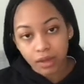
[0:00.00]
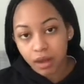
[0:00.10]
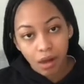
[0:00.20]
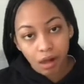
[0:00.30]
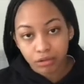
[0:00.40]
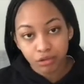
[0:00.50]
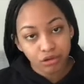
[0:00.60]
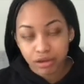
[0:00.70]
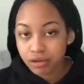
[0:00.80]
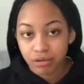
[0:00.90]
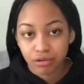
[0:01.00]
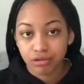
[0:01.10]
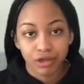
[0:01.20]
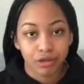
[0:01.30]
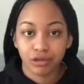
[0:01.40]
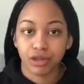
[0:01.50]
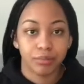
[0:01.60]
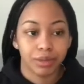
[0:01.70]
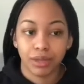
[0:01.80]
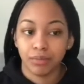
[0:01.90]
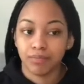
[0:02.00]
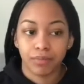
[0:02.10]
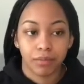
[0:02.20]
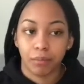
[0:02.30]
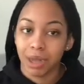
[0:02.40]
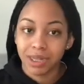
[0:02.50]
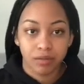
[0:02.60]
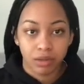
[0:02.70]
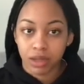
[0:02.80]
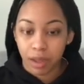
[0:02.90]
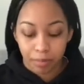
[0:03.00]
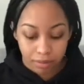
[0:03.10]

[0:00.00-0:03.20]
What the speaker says: you still shouldn't be messing with that